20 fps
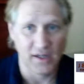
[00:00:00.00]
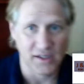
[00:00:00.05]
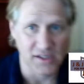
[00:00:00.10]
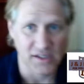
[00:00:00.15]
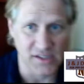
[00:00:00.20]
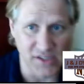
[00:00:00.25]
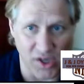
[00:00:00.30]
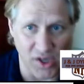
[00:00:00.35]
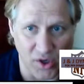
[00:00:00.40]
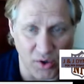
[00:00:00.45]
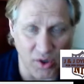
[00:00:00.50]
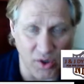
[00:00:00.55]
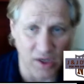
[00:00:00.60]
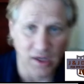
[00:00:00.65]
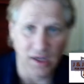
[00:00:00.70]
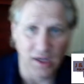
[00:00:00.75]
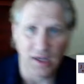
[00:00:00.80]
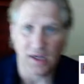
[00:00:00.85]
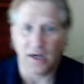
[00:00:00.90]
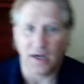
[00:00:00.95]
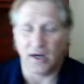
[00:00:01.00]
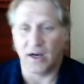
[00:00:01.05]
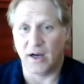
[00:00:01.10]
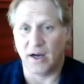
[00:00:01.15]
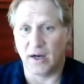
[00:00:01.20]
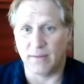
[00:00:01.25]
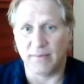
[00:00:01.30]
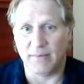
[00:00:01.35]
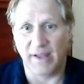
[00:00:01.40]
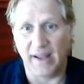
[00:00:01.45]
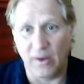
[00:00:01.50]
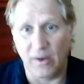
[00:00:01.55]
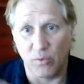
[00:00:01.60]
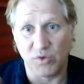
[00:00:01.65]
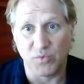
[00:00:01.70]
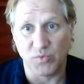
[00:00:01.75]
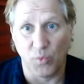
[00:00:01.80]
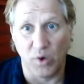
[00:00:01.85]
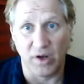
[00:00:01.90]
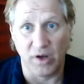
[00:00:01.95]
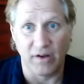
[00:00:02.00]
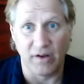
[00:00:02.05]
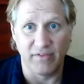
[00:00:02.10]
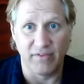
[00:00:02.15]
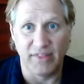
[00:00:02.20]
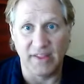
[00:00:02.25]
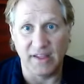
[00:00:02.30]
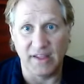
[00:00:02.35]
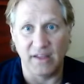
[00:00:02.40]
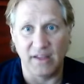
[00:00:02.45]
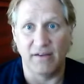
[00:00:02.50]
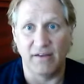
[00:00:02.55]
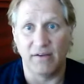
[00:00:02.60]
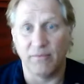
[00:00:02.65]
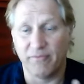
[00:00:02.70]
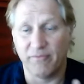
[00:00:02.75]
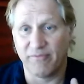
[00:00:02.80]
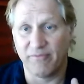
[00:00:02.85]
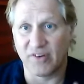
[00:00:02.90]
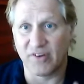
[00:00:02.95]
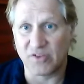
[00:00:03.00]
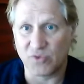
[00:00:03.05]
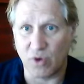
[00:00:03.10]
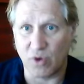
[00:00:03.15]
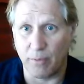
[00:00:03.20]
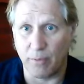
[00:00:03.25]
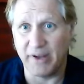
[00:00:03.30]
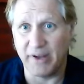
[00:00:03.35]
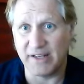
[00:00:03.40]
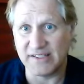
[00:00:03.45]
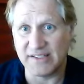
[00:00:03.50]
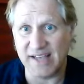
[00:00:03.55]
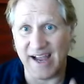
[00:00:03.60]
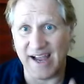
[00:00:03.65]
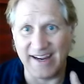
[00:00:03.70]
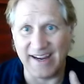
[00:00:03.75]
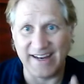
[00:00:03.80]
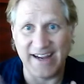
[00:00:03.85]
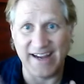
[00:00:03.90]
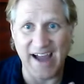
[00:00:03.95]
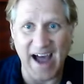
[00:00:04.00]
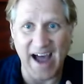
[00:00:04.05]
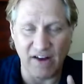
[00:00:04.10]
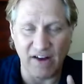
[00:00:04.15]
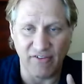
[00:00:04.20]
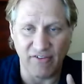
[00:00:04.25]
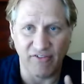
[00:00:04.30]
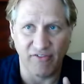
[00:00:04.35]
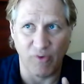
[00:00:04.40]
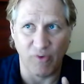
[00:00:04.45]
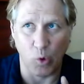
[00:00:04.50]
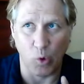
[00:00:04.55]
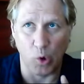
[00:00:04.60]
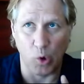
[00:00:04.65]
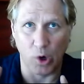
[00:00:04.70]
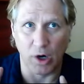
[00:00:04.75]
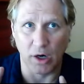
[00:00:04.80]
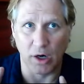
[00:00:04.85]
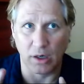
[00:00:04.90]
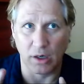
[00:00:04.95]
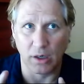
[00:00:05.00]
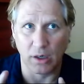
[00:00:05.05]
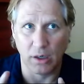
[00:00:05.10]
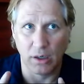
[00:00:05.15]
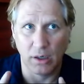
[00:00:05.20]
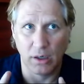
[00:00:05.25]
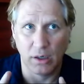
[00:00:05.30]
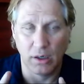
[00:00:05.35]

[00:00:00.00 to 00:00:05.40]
So, and it was one of the first-round picks I got for,